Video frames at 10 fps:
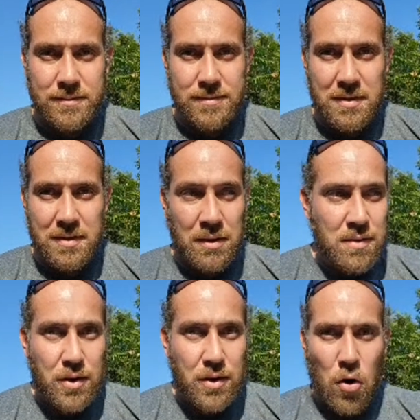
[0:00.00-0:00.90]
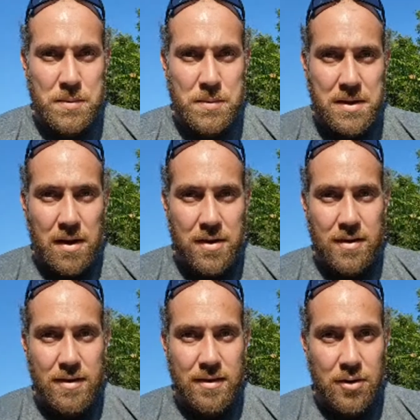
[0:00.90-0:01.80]
Even if you're a homesteader,
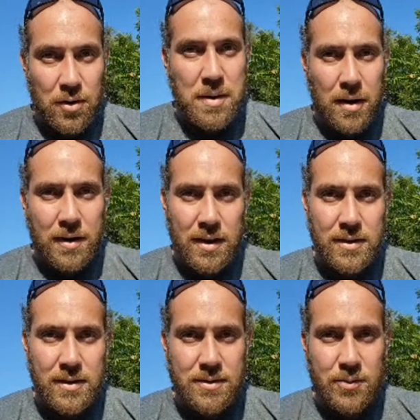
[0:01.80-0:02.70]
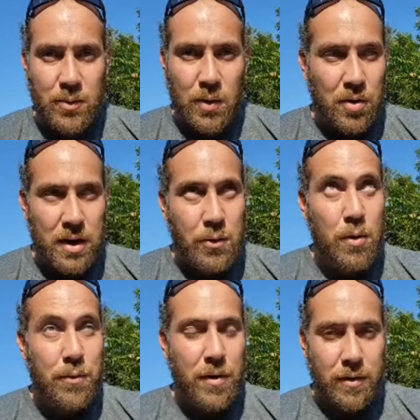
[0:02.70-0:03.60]
you need money. We all need a
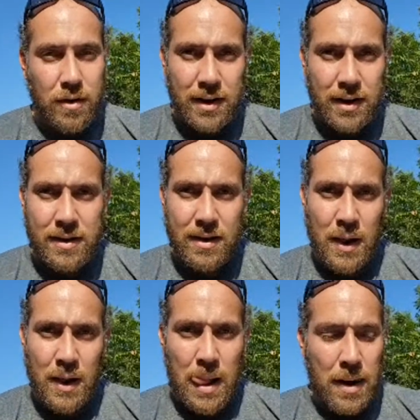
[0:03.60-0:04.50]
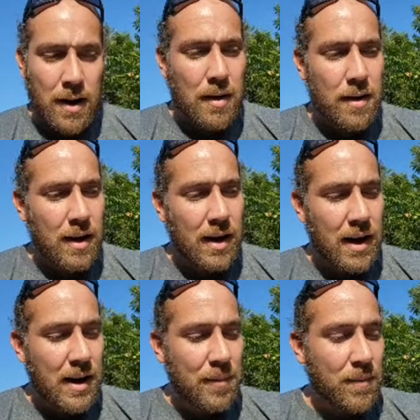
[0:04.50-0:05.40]
roof over our head.
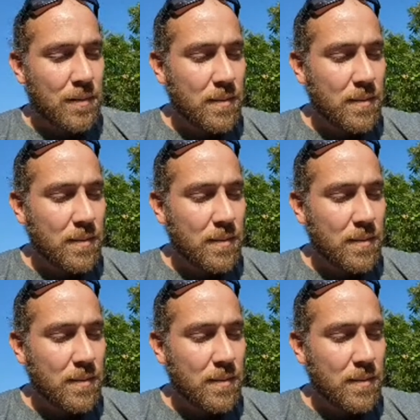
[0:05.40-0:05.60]
Um,